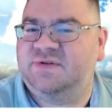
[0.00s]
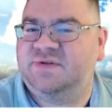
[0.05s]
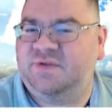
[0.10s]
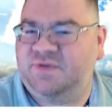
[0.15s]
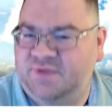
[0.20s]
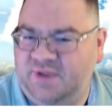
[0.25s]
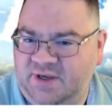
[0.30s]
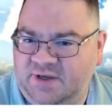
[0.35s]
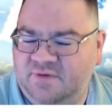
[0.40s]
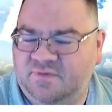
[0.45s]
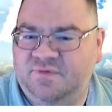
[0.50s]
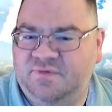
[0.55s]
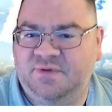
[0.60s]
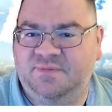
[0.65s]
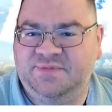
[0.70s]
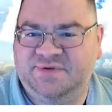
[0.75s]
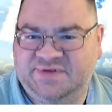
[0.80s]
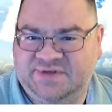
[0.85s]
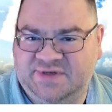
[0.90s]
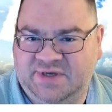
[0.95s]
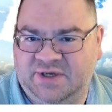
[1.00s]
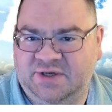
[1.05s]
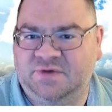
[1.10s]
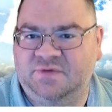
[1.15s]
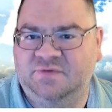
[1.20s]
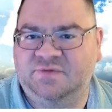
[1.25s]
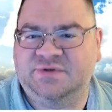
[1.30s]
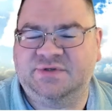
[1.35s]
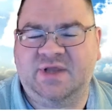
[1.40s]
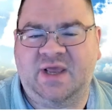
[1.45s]
to think of
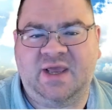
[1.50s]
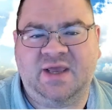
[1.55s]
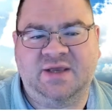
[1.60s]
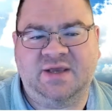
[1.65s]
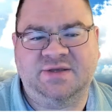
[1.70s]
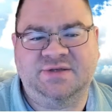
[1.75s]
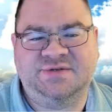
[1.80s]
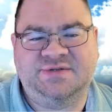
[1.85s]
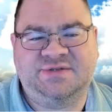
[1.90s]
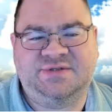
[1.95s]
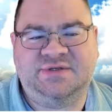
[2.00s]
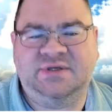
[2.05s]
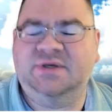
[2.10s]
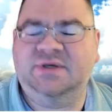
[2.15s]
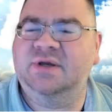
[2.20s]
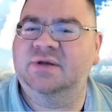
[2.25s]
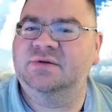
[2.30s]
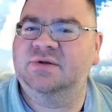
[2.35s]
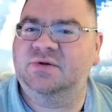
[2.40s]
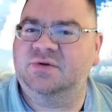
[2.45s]
themselves as seeking